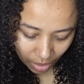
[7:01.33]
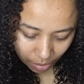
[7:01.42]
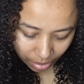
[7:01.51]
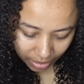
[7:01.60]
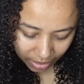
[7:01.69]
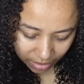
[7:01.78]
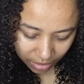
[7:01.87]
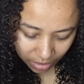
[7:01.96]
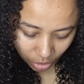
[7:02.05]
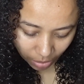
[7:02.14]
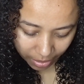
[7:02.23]
Place the
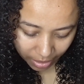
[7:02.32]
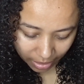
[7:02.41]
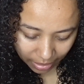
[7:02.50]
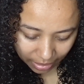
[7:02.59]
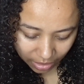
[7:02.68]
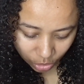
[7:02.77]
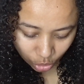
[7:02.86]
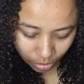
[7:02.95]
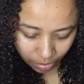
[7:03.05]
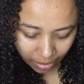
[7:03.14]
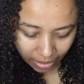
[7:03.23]
swab in the collection
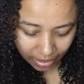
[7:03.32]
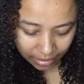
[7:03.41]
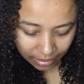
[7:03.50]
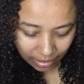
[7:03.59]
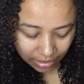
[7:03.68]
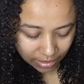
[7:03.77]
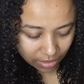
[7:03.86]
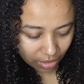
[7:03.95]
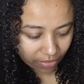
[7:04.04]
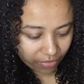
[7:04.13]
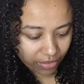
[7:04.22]
tube immediately and
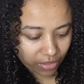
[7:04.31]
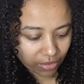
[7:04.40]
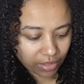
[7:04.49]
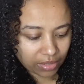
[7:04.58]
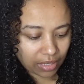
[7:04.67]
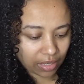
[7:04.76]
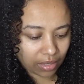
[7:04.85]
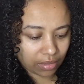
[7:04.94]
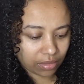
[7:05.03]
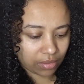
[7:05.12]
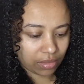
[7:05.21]
stir for 30
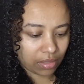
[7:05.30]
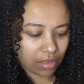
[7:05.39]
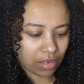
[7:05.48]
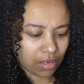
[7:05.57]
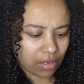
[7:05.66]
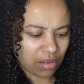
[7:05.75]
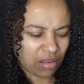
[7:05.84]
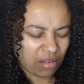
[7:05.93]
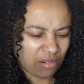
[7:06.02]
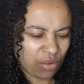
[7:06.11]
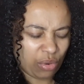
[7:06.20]
seconds.
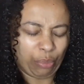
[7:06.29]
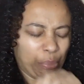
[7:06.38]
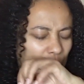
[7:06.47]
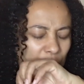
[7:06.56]
Ooh.